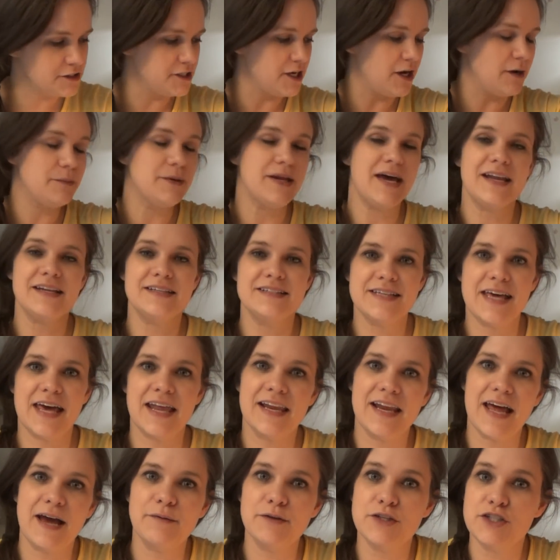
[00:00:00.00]
to y'all, but I
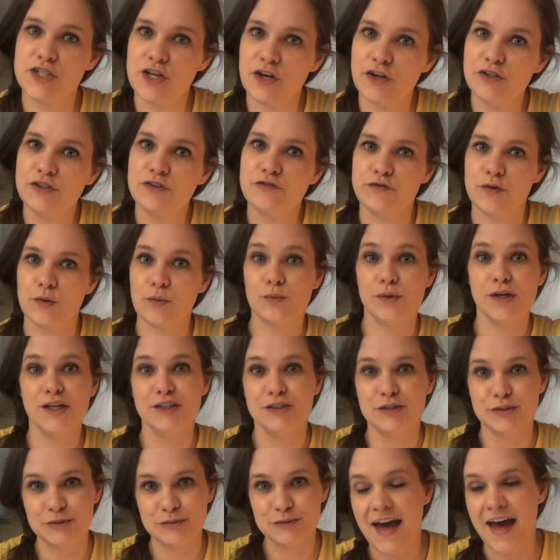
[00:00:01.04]
decided I would show you for
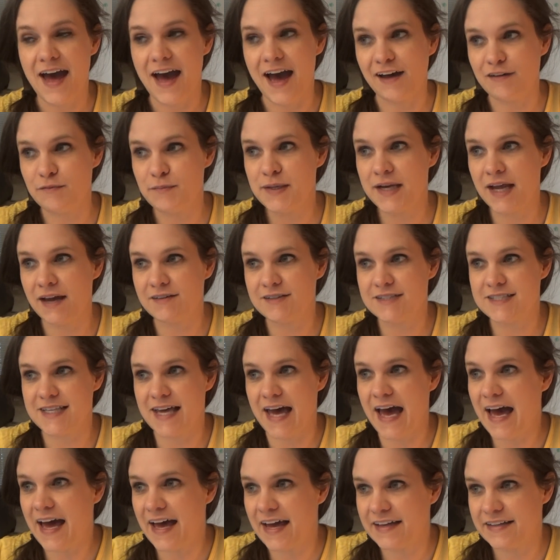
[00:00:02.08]
real. I've been
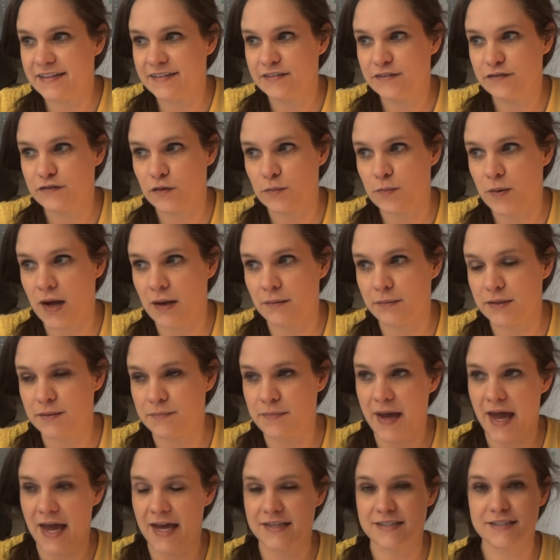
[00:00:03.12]
outside for probably the
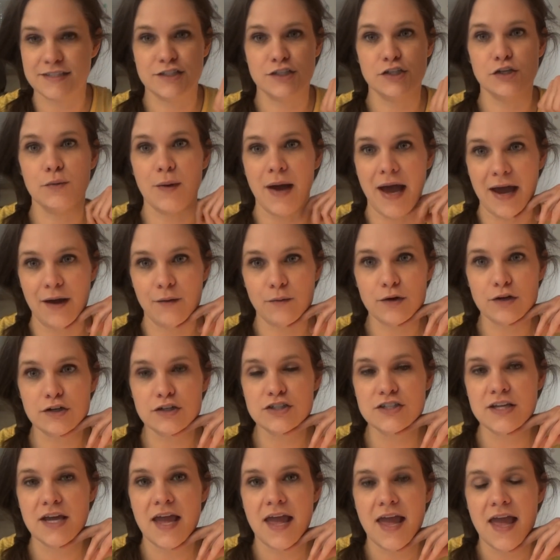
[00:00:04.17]
past 2
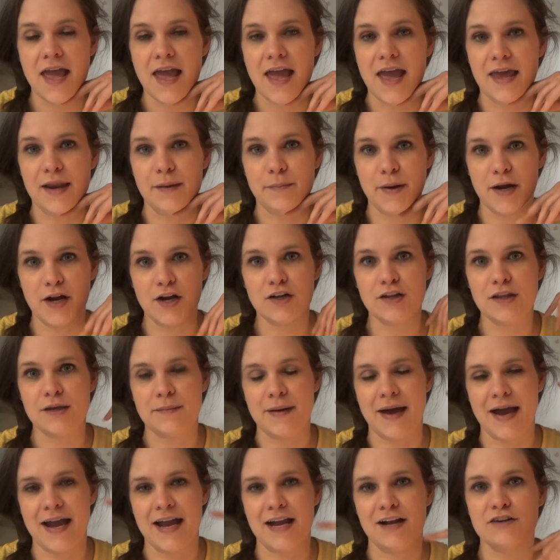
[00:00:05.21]
hours, and apparently
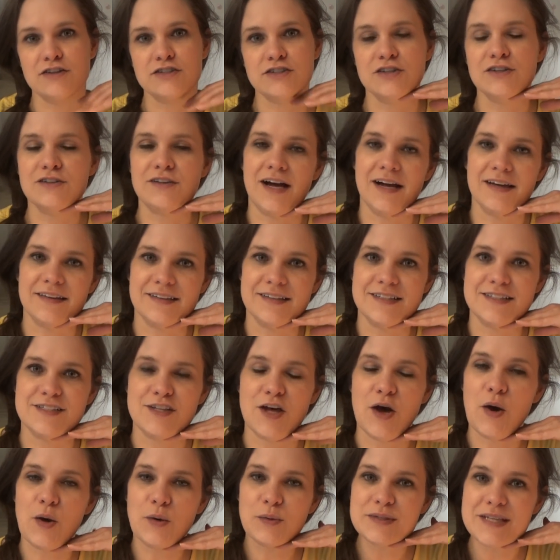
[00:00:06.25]
my hair's looked like this
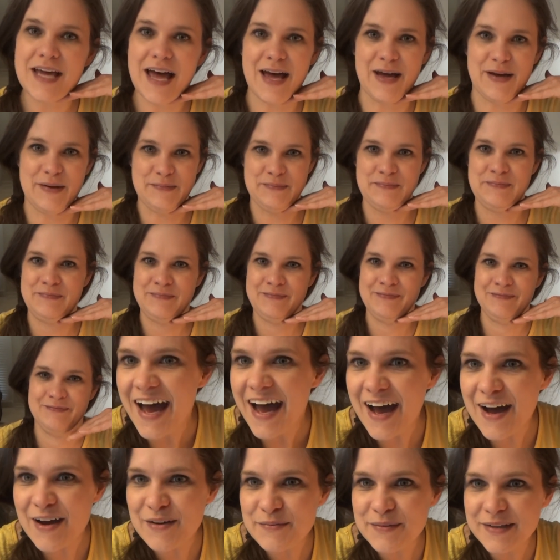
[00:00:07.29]
the whole time.
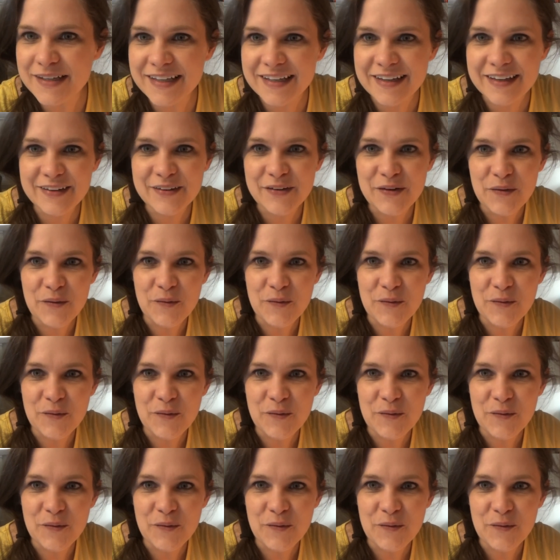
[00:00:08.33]
I mean,